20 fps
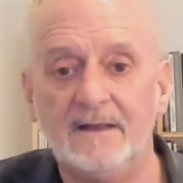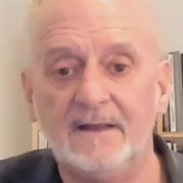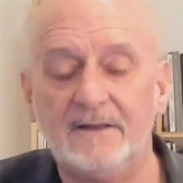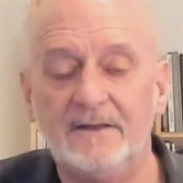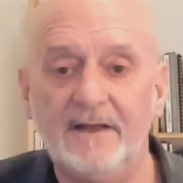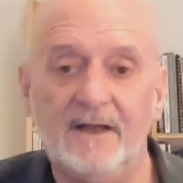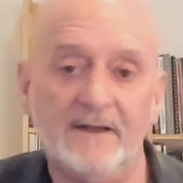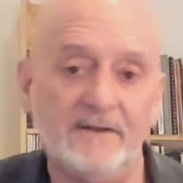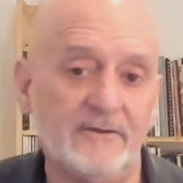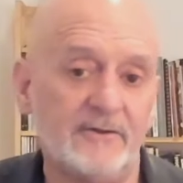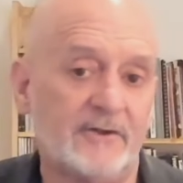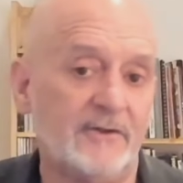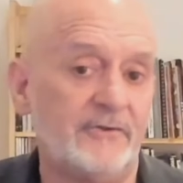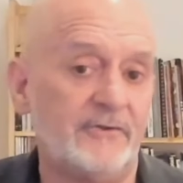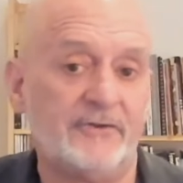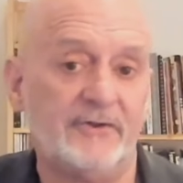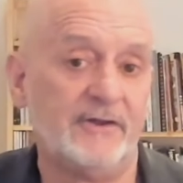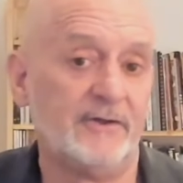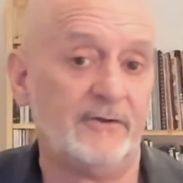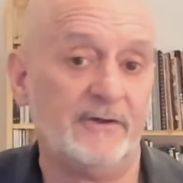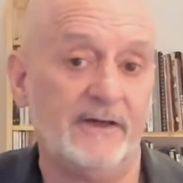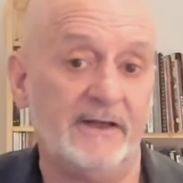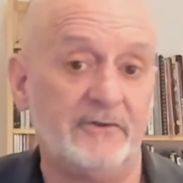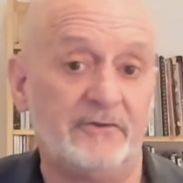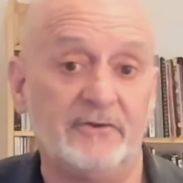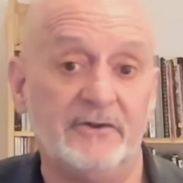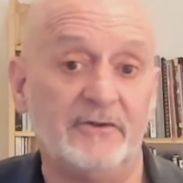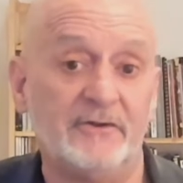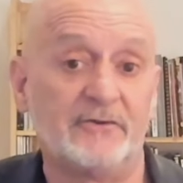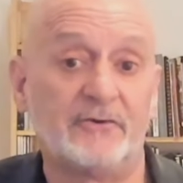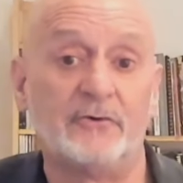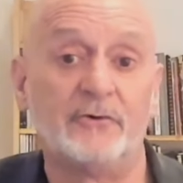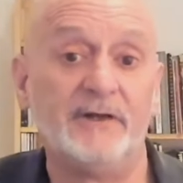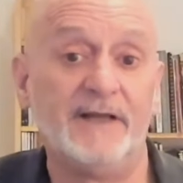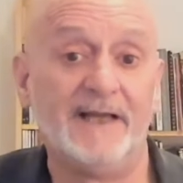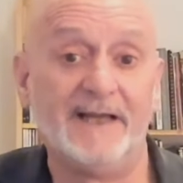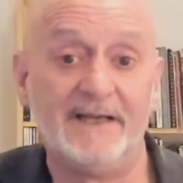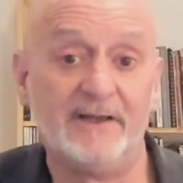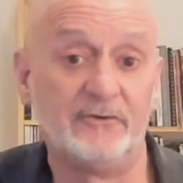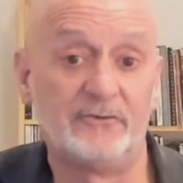The other consideration is
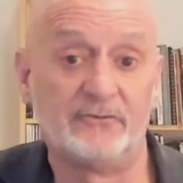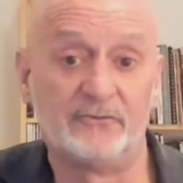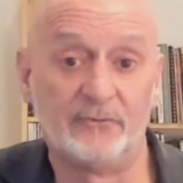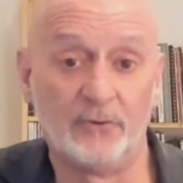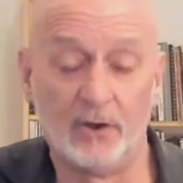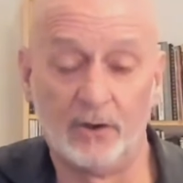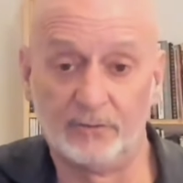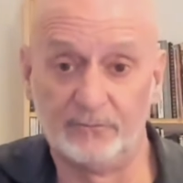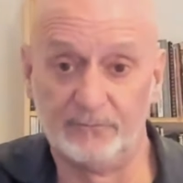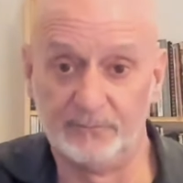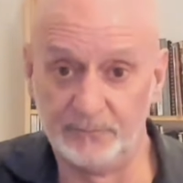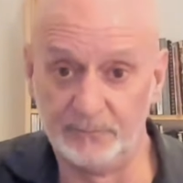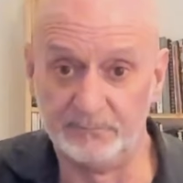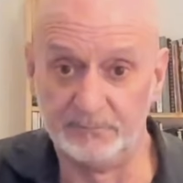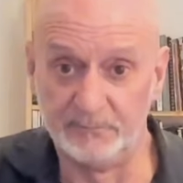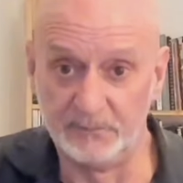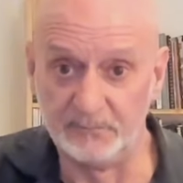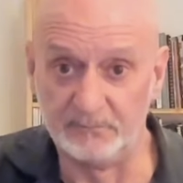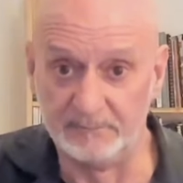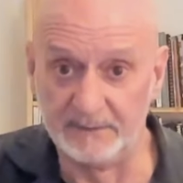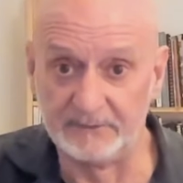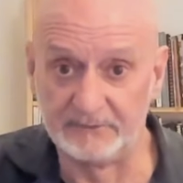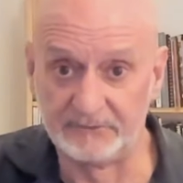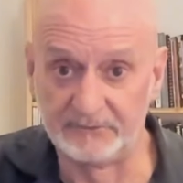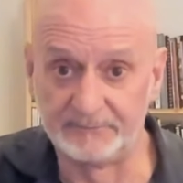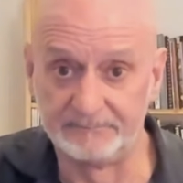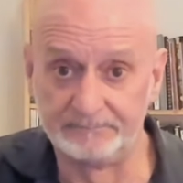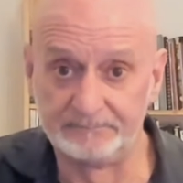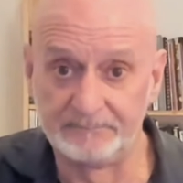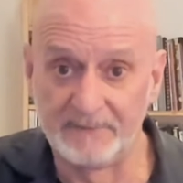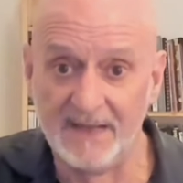creating strong root movements.